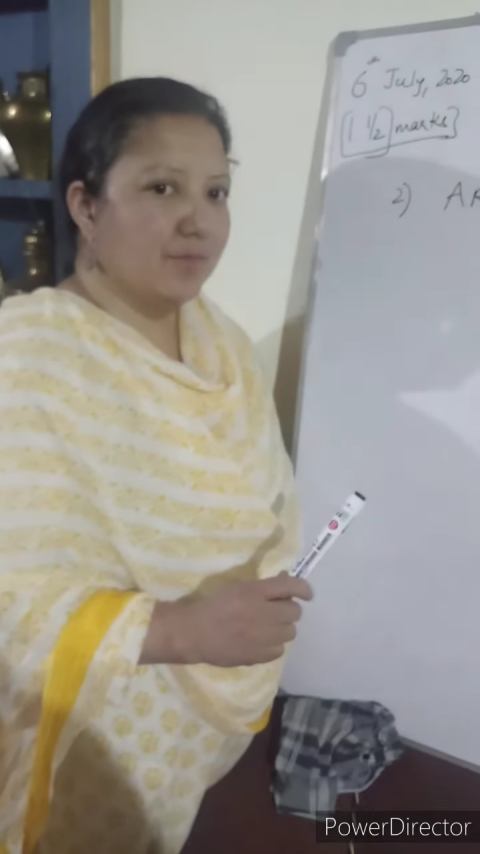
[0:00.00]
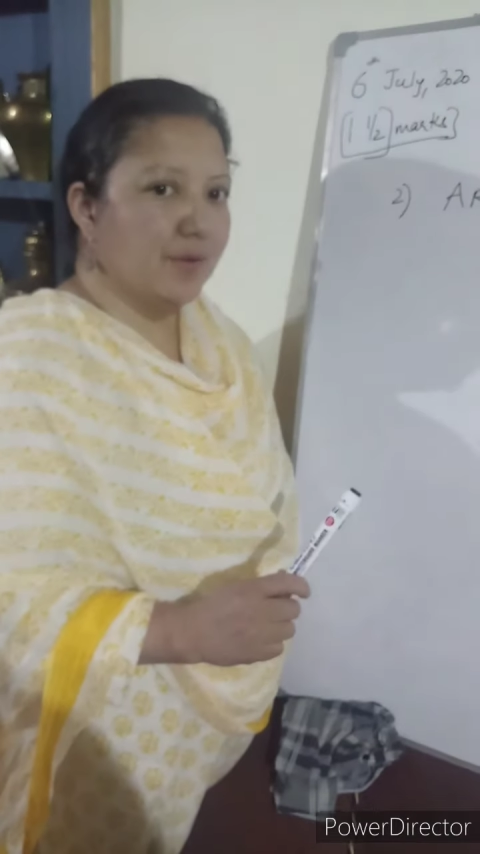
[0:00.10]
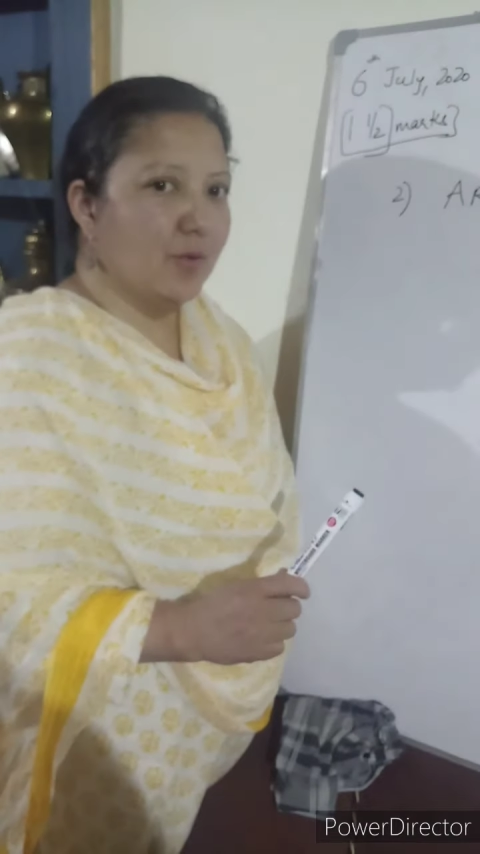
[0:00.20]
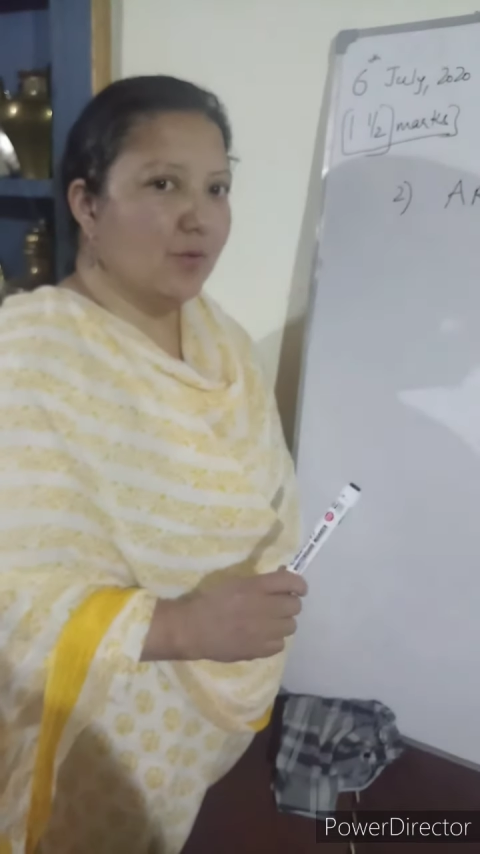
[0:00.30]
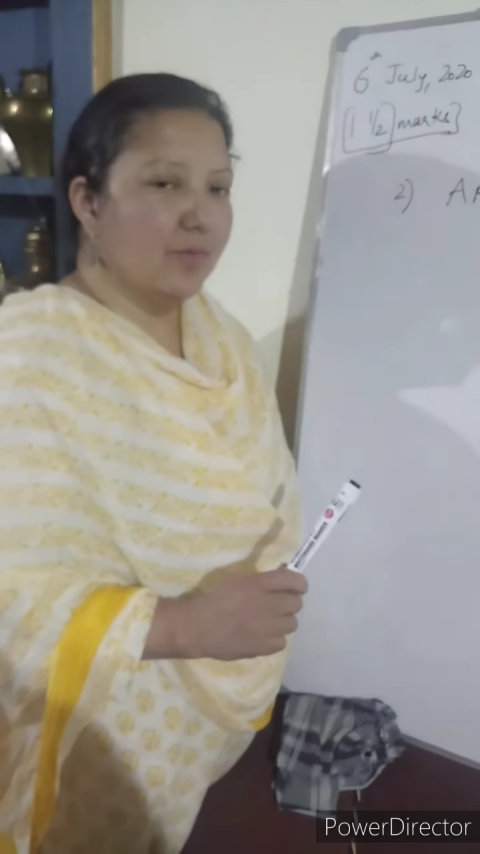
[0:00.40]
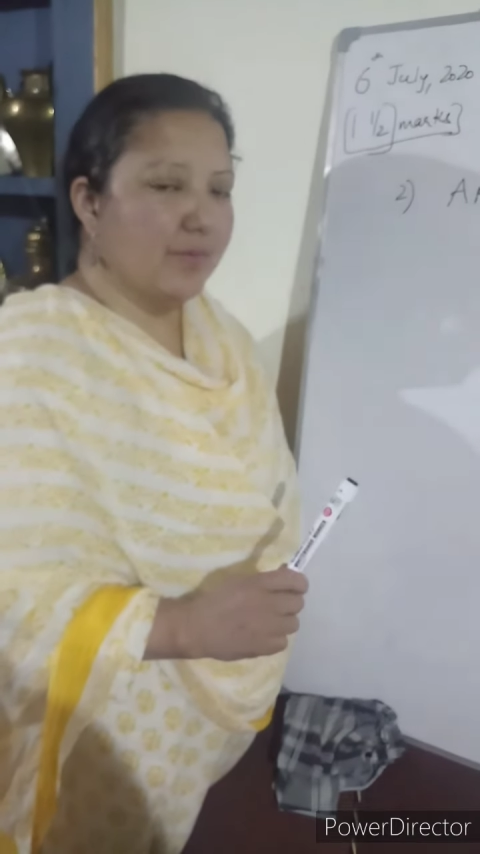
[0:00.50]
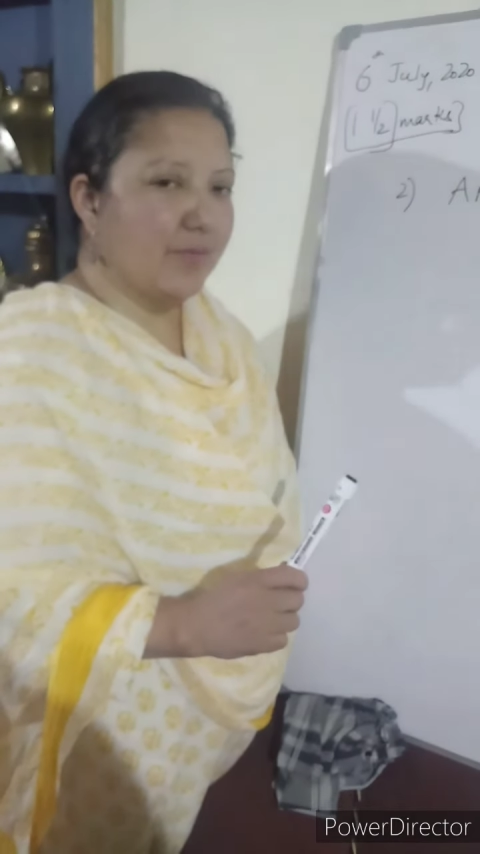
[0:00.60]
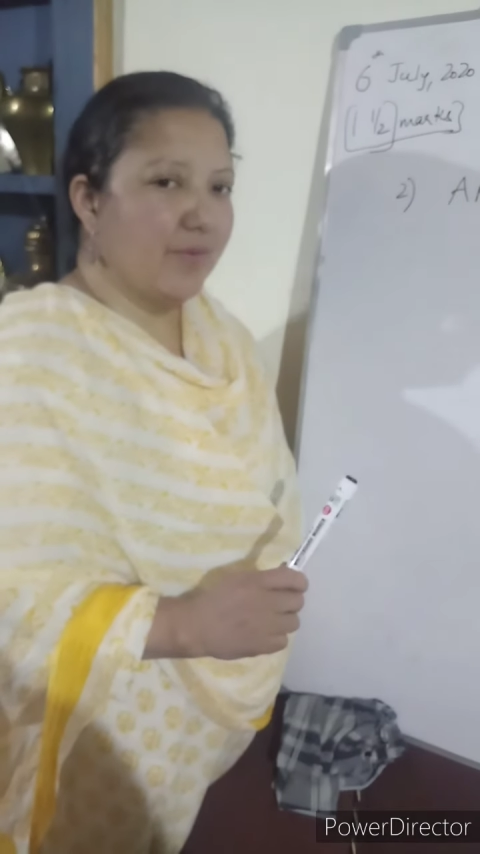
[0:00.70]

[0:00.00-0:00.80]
you know,